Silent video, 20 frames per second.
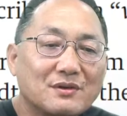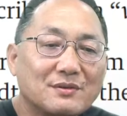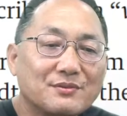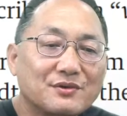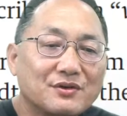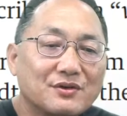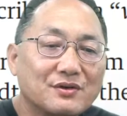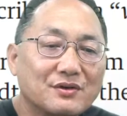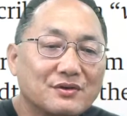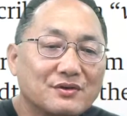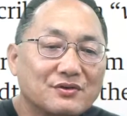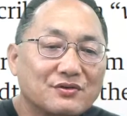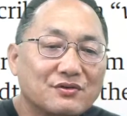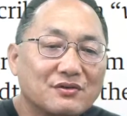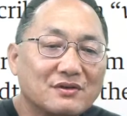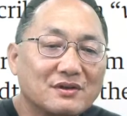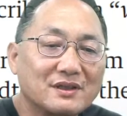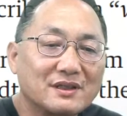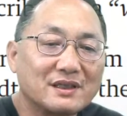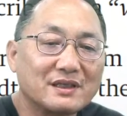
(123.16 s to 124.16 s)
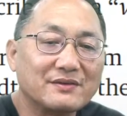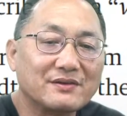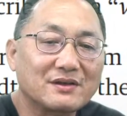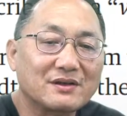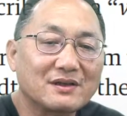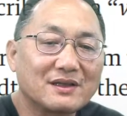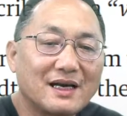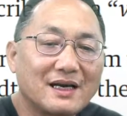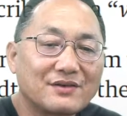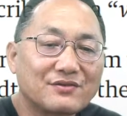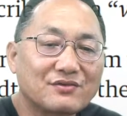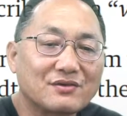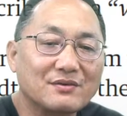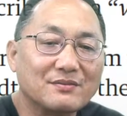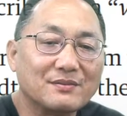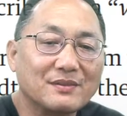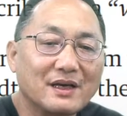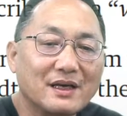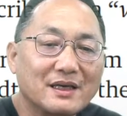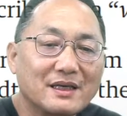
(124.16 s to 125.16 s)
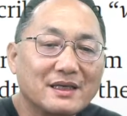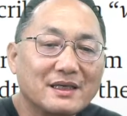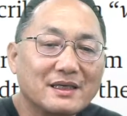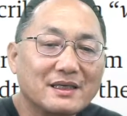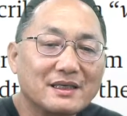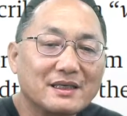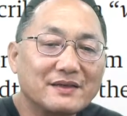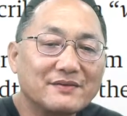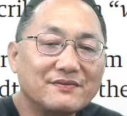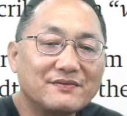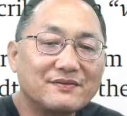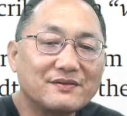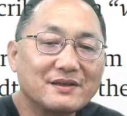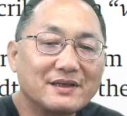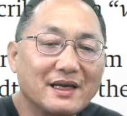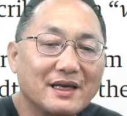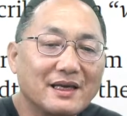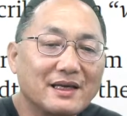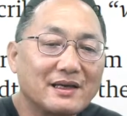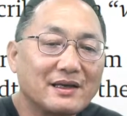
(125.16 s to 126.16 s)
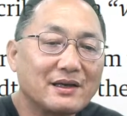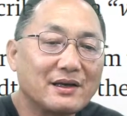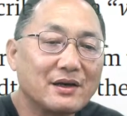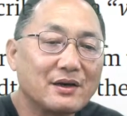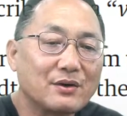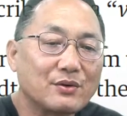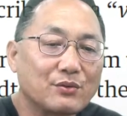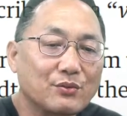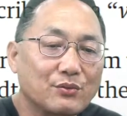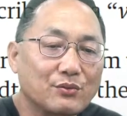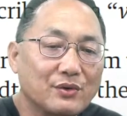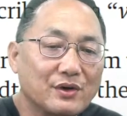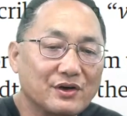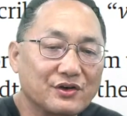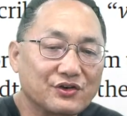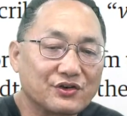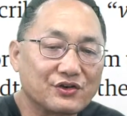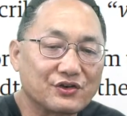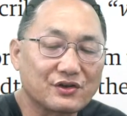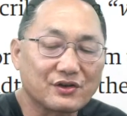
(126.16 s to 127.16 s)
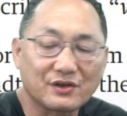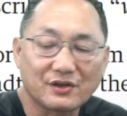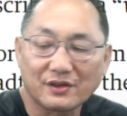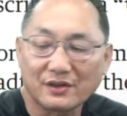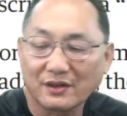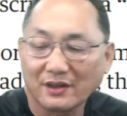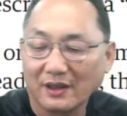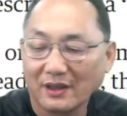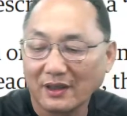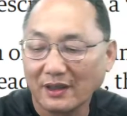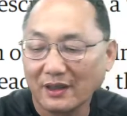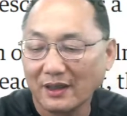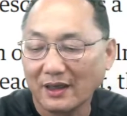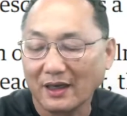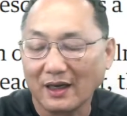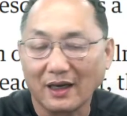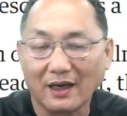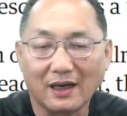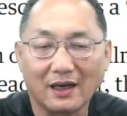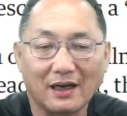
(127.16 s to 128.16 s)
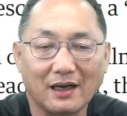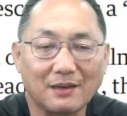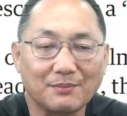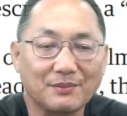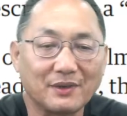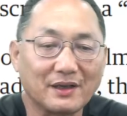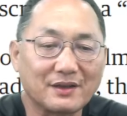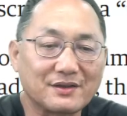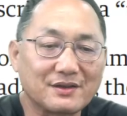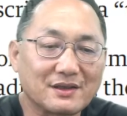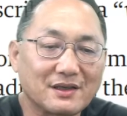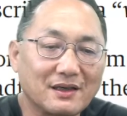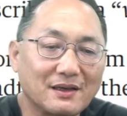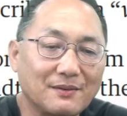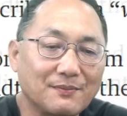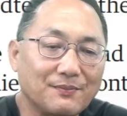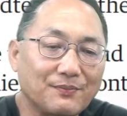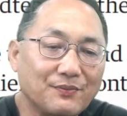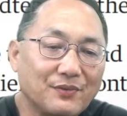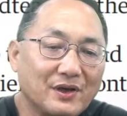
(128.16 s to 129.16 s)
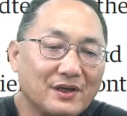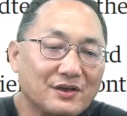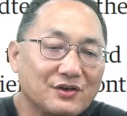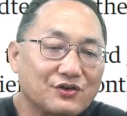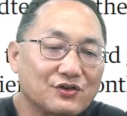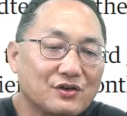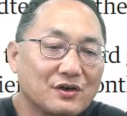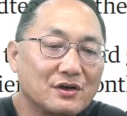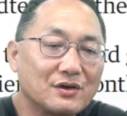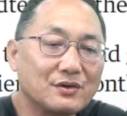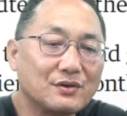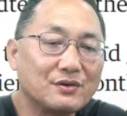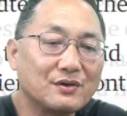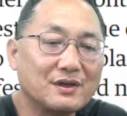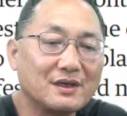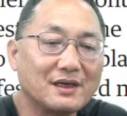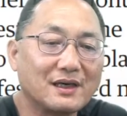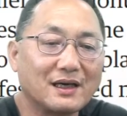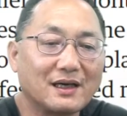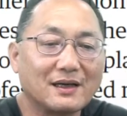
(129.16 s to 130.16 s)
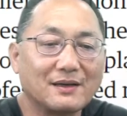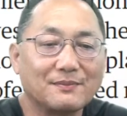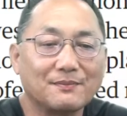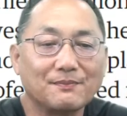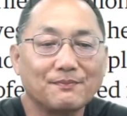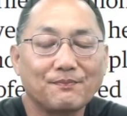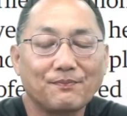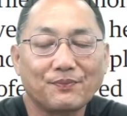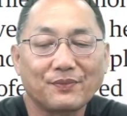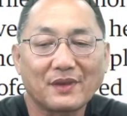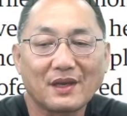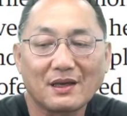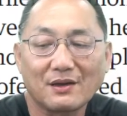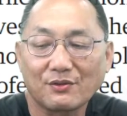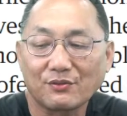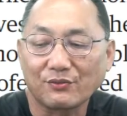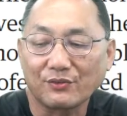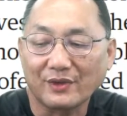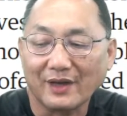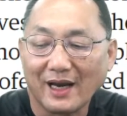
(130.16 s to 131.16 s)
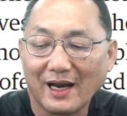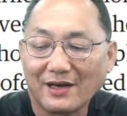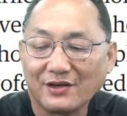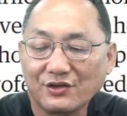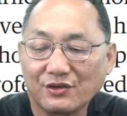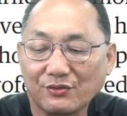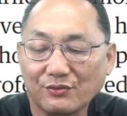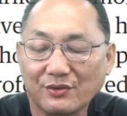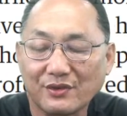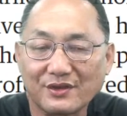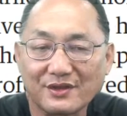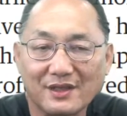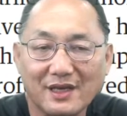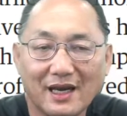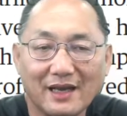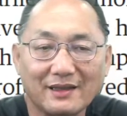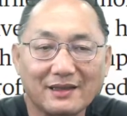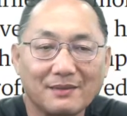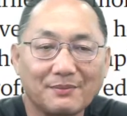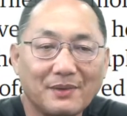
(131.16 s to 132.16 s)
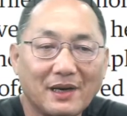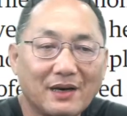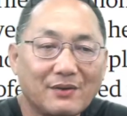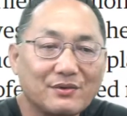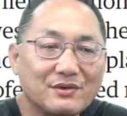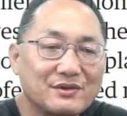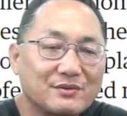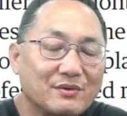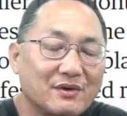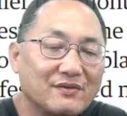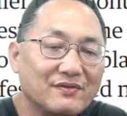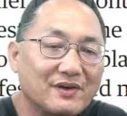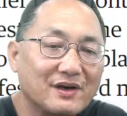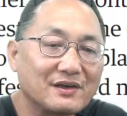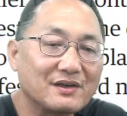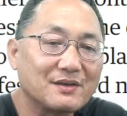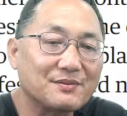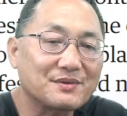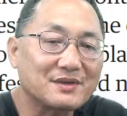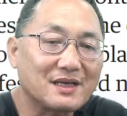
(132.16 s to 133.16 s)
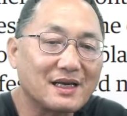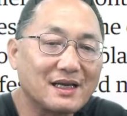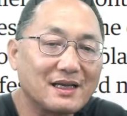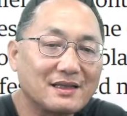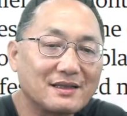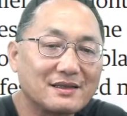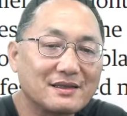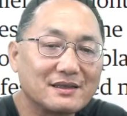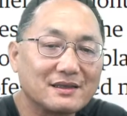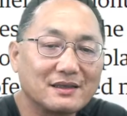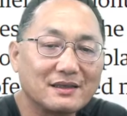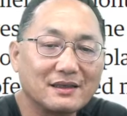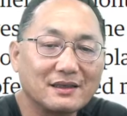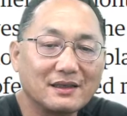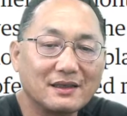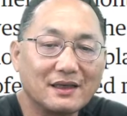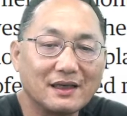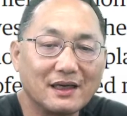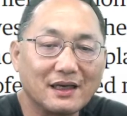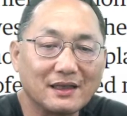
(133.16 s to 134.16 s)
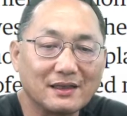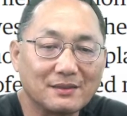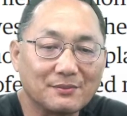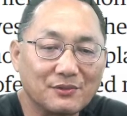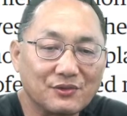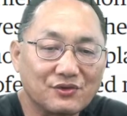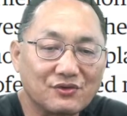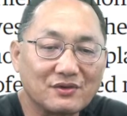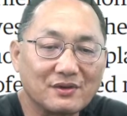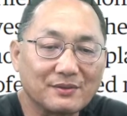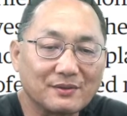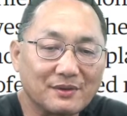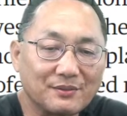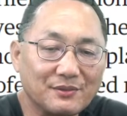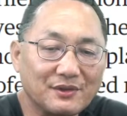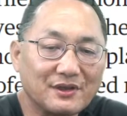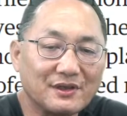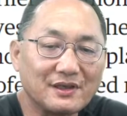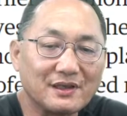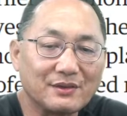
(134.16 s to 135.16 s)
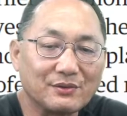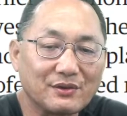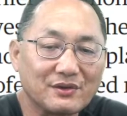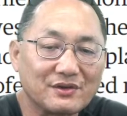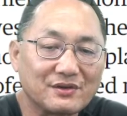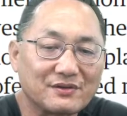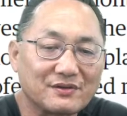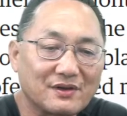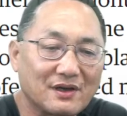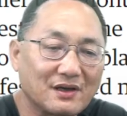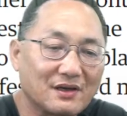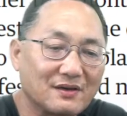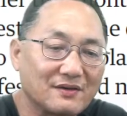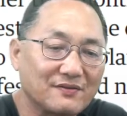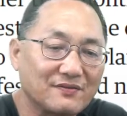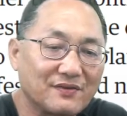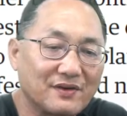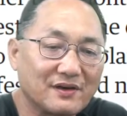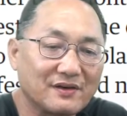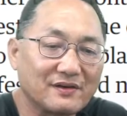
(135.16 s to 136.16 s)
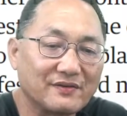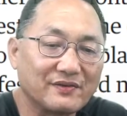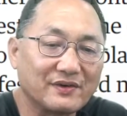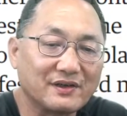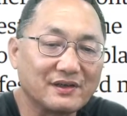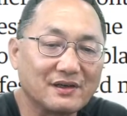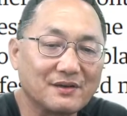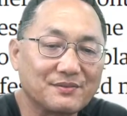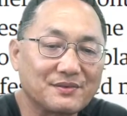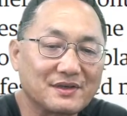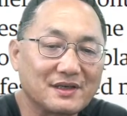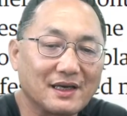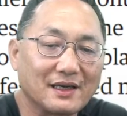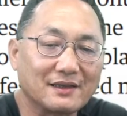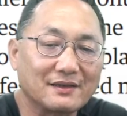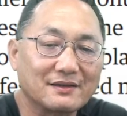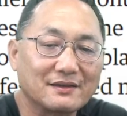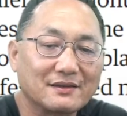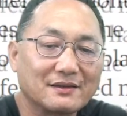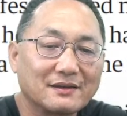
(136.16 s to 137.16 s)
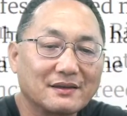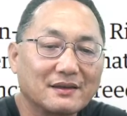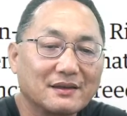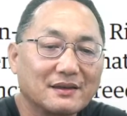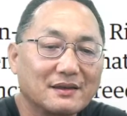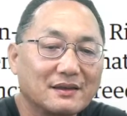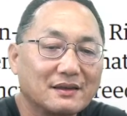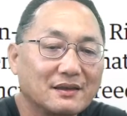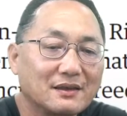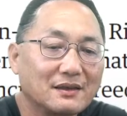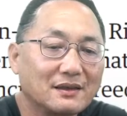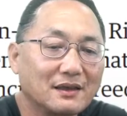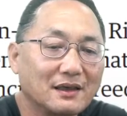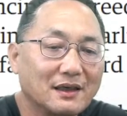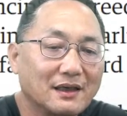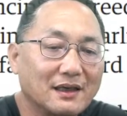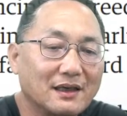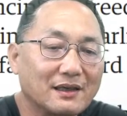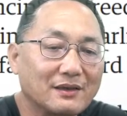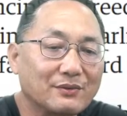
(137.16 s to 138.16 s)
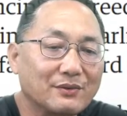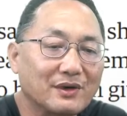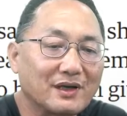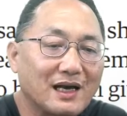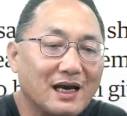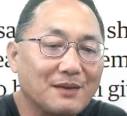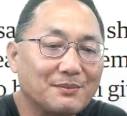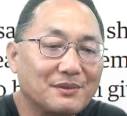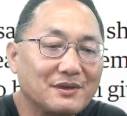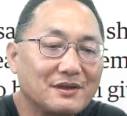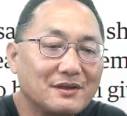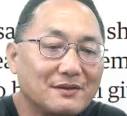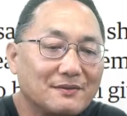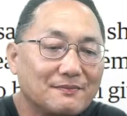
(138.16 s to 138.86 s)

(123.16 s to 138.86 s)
students to leave the classroom if they wished. But when he showed, reaction was that the parents were very upset and the Muslim community was very, very upset. And what happened?